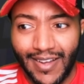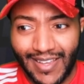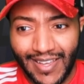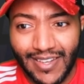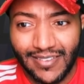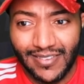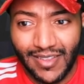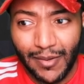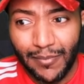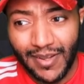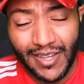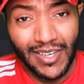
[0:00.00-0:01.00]
against
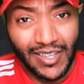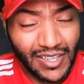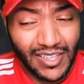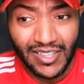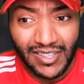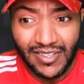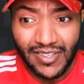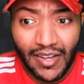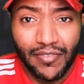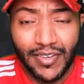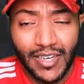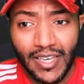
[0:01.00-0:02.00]
them, and it could
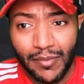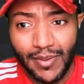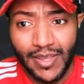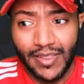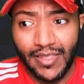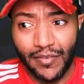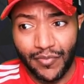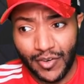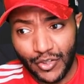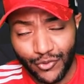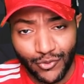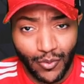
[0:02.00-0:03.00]
definitely be the
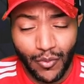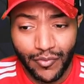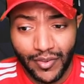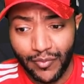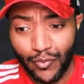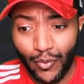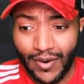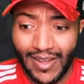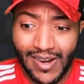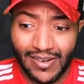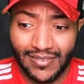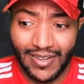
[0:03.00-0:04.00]
first trophy for
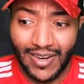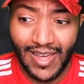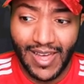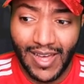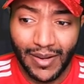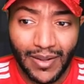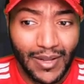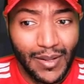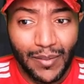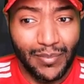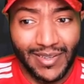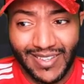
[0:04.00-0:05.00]
Erik Ten Hag.
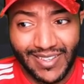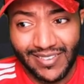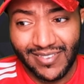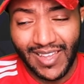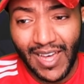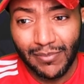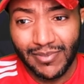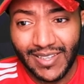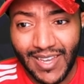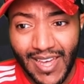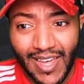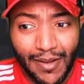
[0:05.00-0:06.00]
But this game
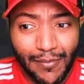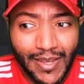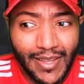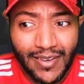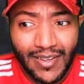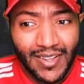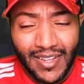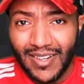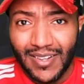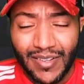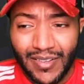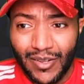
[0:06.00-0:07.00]
today, I mean
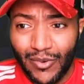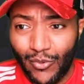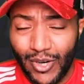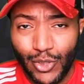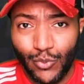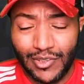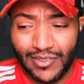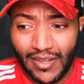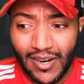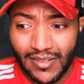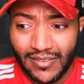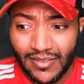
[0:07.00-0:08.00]
where do we
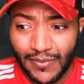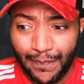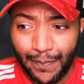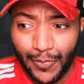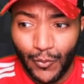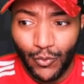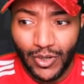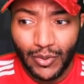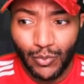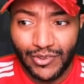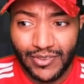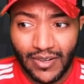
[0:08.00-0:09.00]
start? Where
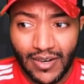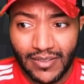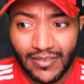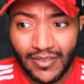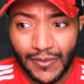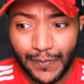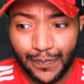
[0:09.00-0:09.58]
do we start?